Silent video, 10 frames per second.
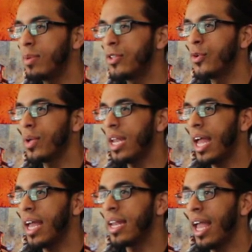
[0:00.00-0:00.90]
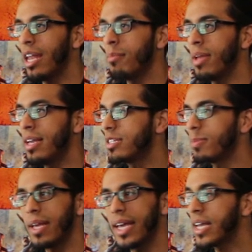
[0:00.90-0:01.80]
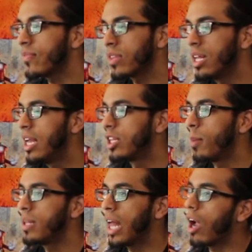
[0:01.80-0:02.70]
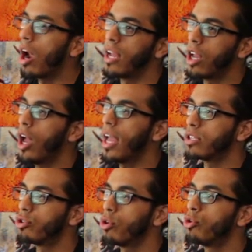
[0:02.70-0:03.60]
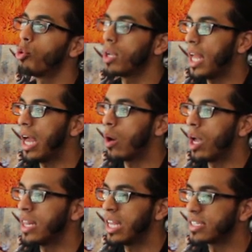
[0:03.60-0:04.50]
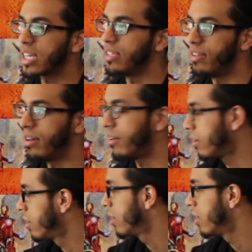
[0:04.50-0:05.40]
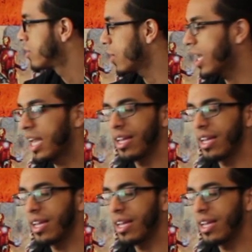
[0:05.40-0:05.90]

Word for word: doing that in animes, man, they'll be like, "All right, go ahead, do it now," and then it's like a dud. So I get